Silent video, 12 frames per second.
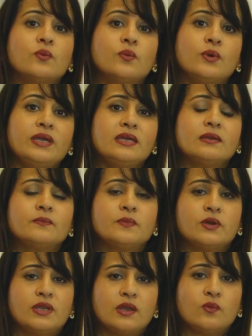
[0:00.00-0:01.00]
we can
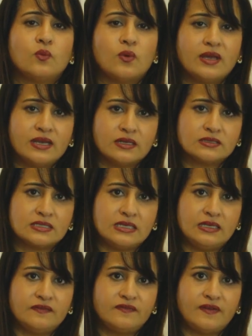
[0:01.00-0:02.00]
put in one
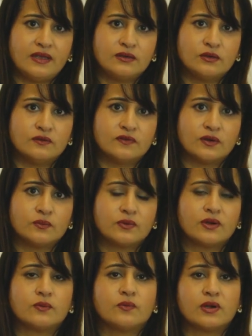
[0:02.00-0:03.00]
LTE failover
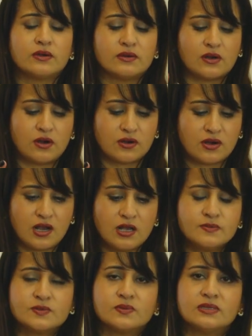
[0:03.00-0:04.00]
where our
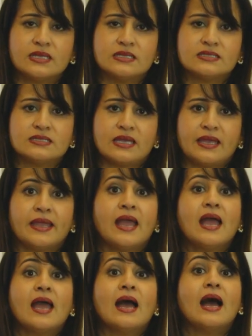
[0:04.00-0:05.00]
hubs will then say,
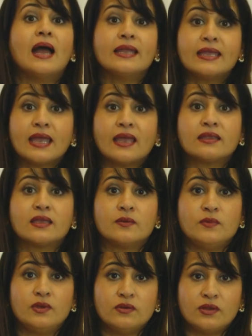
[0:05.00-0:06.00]
I can't
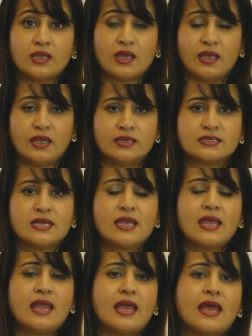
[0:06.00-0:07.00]
communicate,
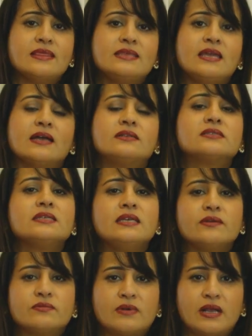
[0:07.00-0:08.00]
and the
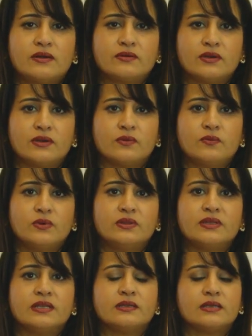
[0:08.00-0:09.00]
LTE router will
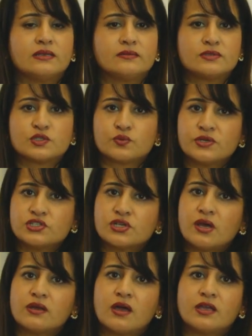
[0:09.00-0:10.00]
then switch
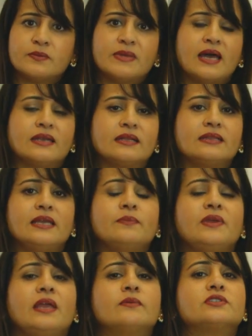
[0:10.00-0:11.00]
on automatically and
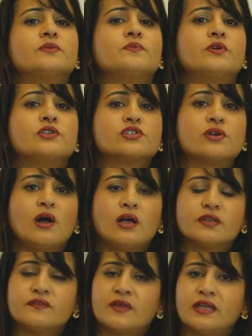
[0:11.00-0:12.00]
be able to push
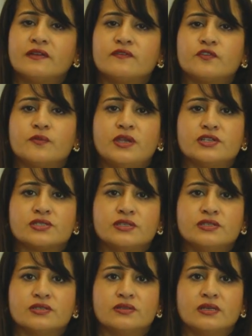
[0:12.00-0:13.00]
all of that information
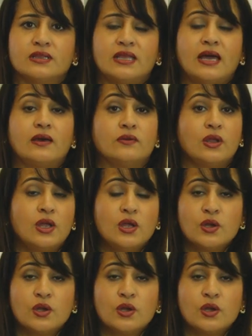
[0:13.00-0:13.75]
into the cloud.